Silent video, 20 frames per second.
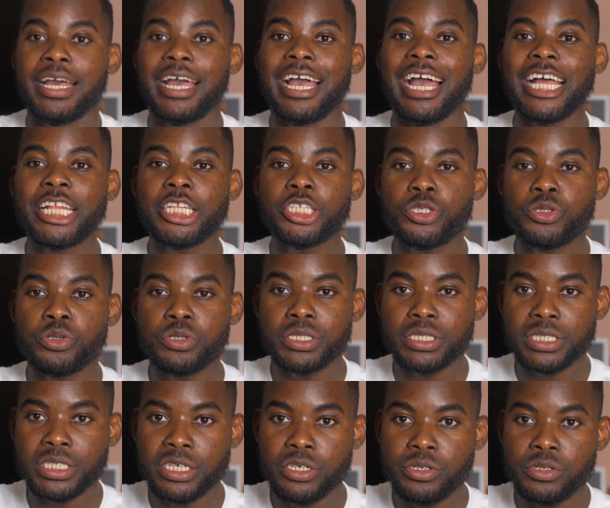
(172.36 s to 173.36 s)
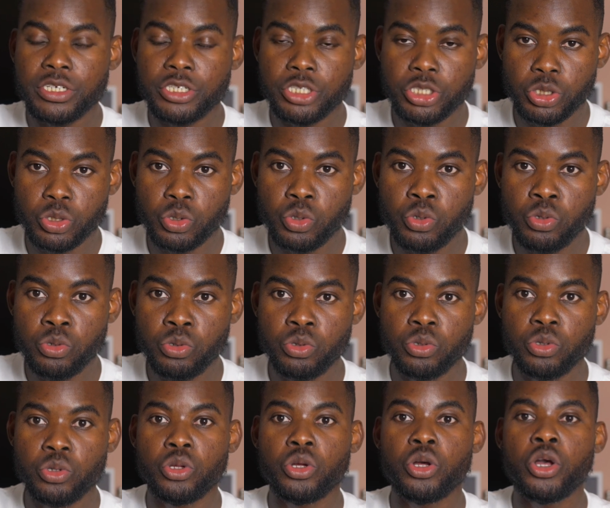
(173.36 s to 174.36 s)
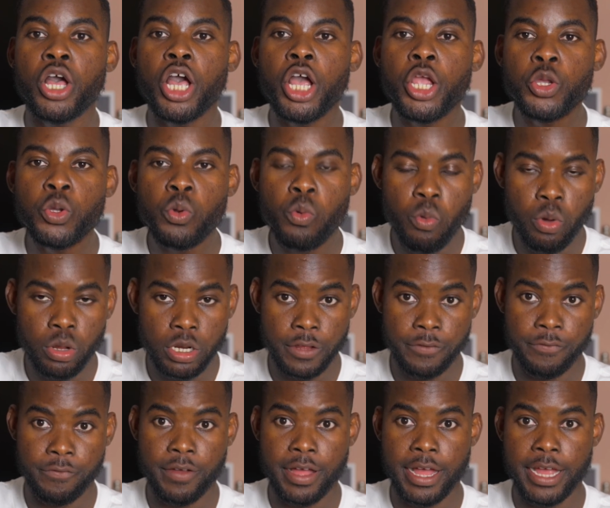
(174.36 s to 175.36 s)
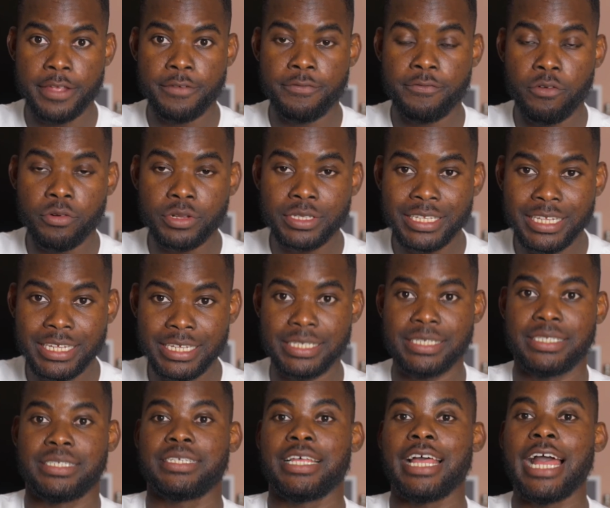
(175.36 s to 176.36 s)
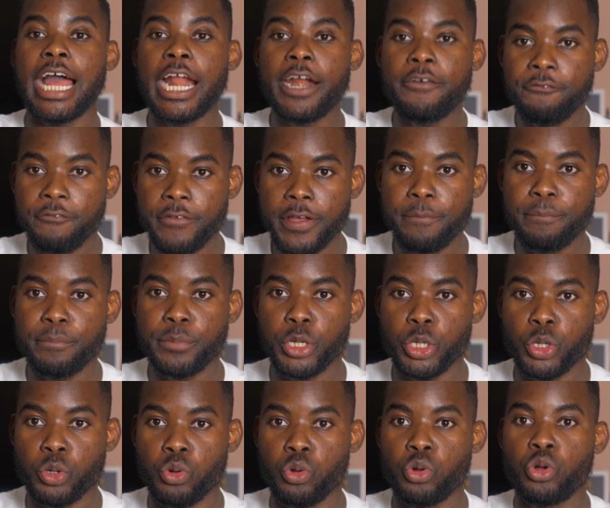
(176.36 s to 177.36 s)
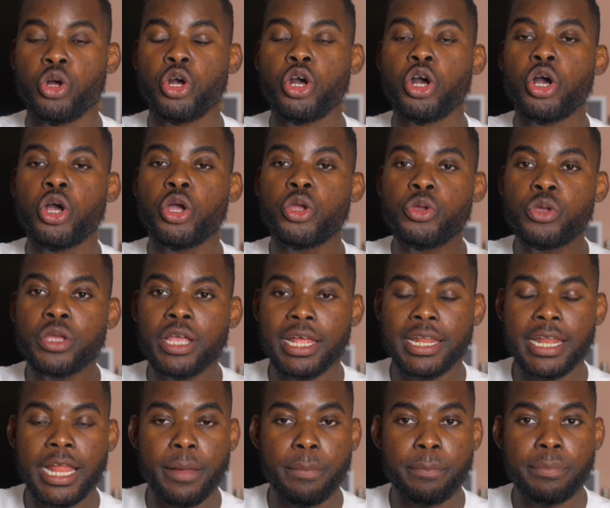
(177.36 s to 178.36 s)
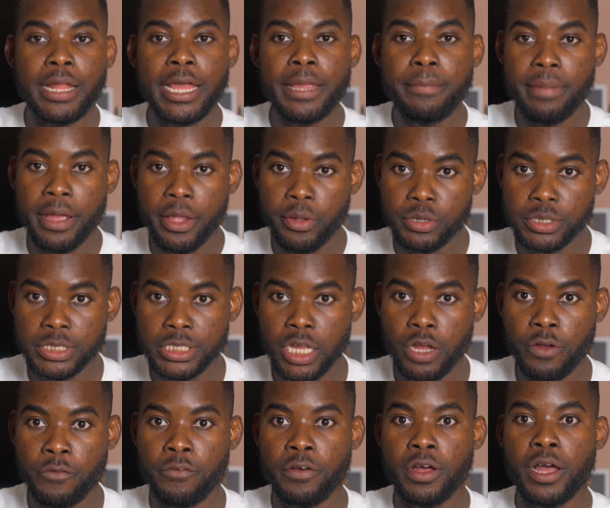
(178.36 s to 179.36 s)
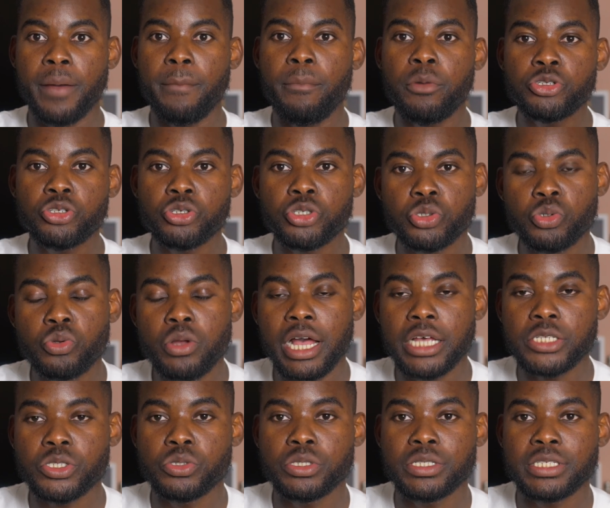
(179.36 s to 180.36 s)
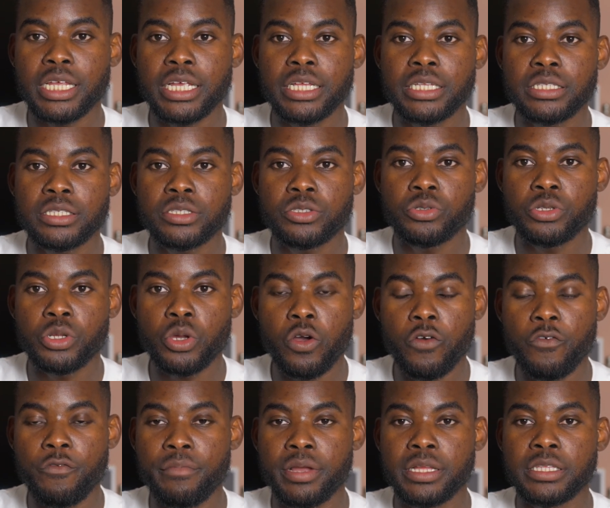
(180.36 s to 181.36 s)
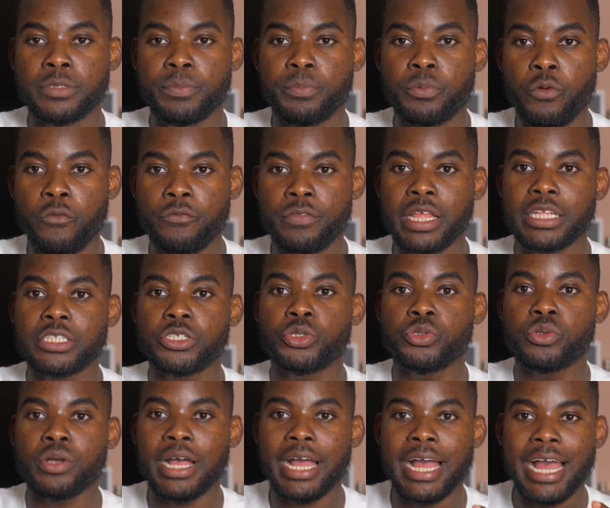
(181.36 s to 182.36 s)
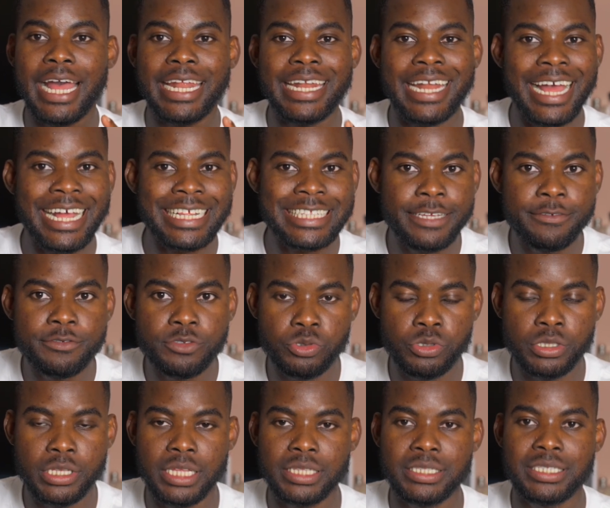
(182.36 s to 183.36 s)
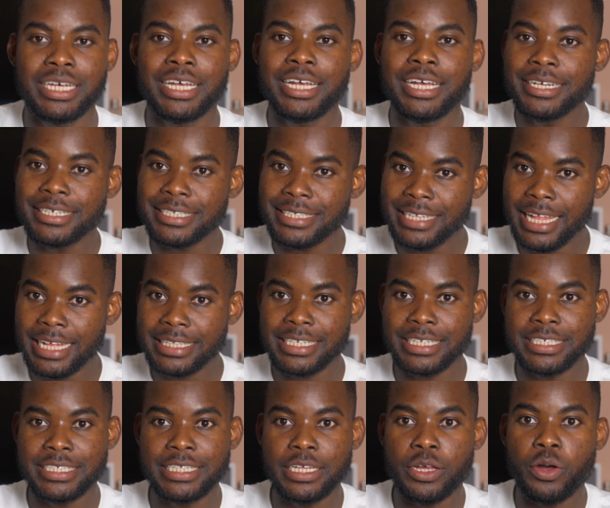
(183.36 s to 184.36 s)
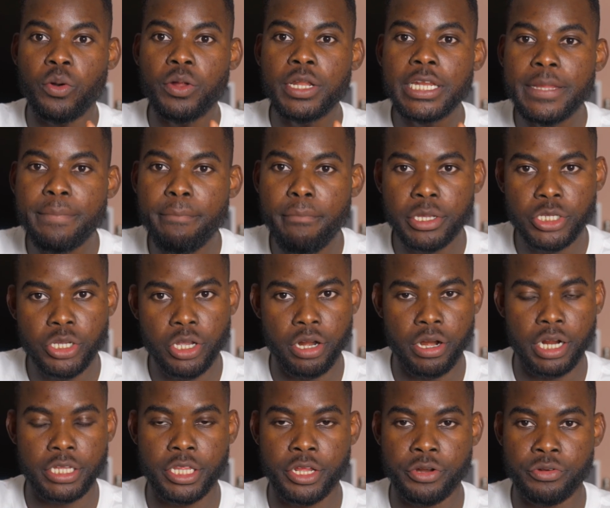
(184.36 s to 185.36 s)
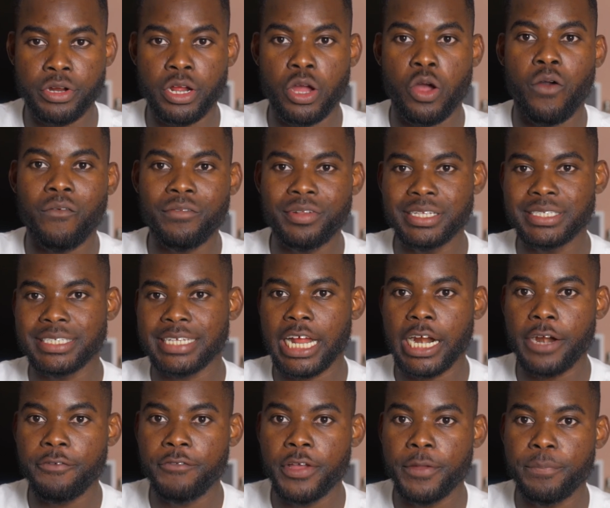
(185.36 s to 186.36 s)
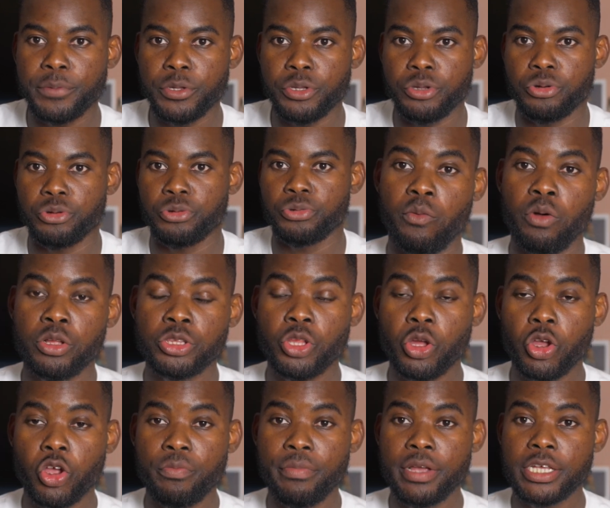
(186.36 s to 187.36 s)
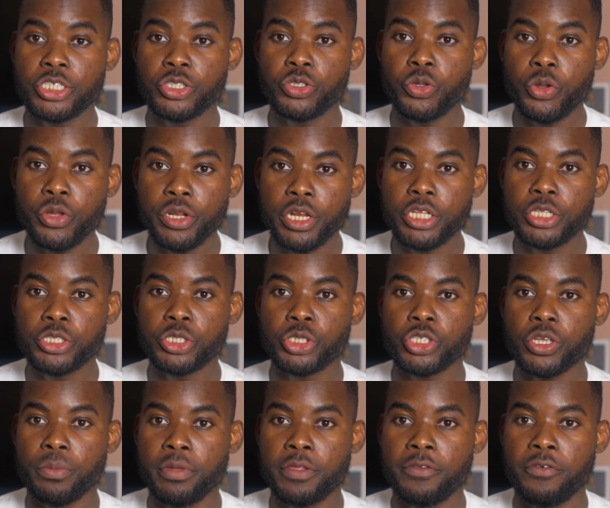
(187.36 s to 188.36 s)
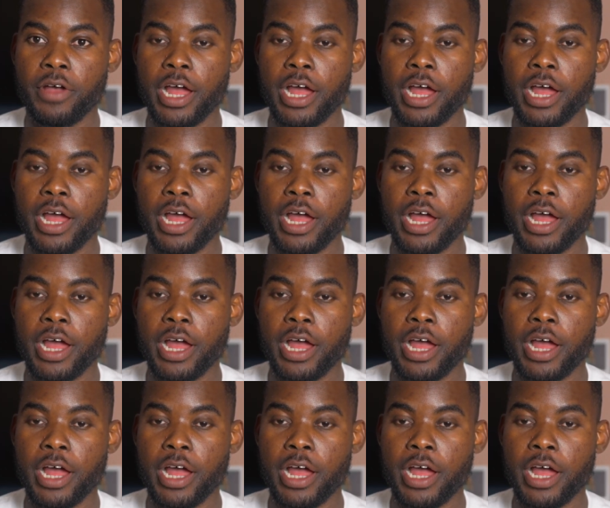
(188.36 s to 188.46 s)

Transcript: and you're still in school, you qualify for this RVPO. You can apply by yourself, but your school has to send to the government proof that you are an active student. That is the only major criteria of this RVPO. What documents do you need to submit for